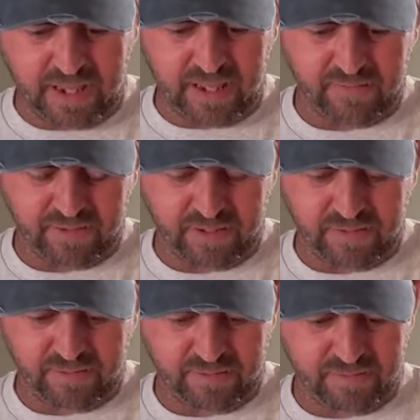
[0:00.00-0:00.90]
kind of a
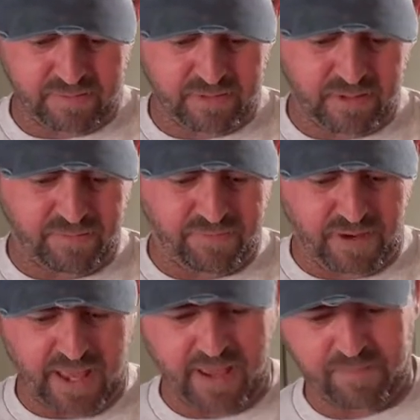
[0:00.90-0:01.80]

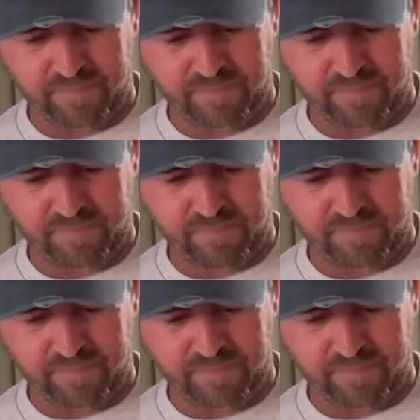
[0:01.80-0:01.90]
flap.